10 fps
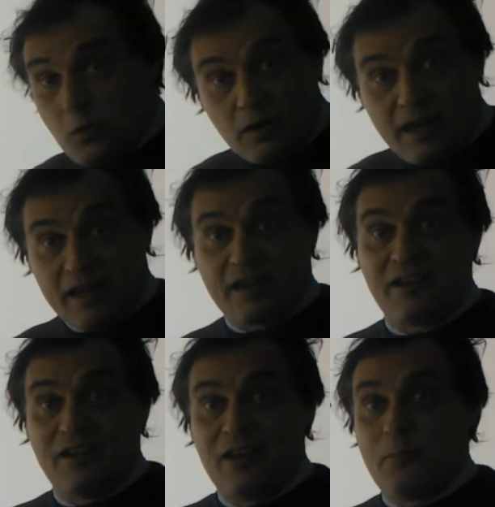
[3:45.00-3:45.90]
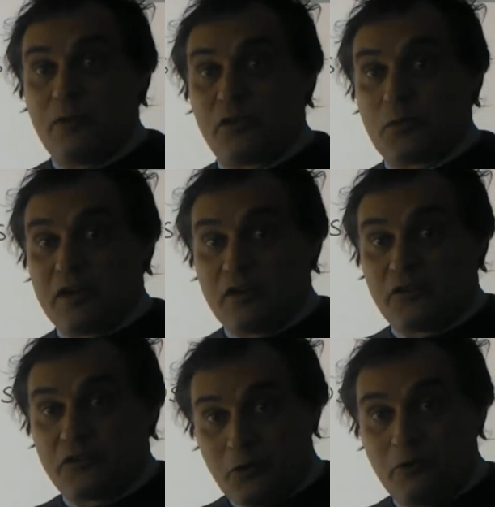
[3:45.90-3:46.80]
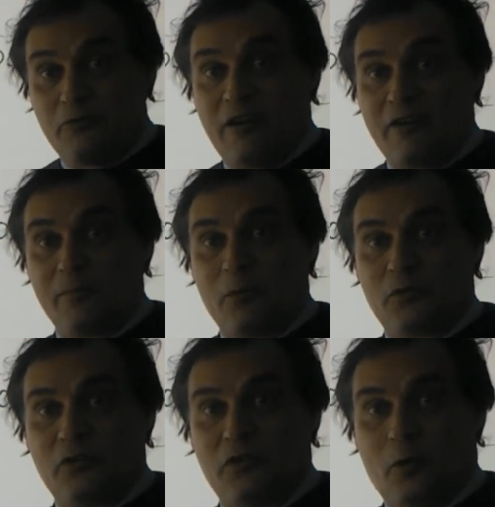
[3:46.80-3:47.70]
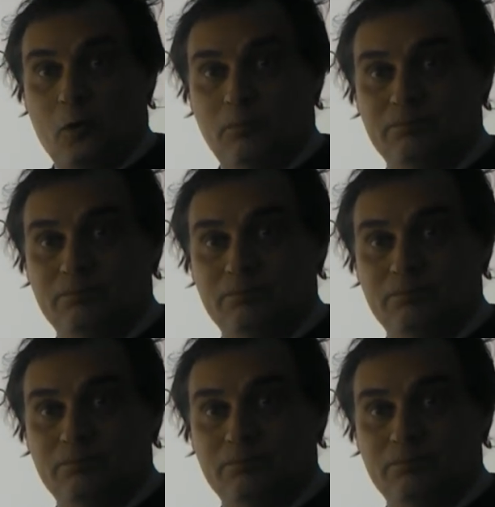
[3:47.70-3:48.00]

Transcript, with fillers: link between the two variables at all.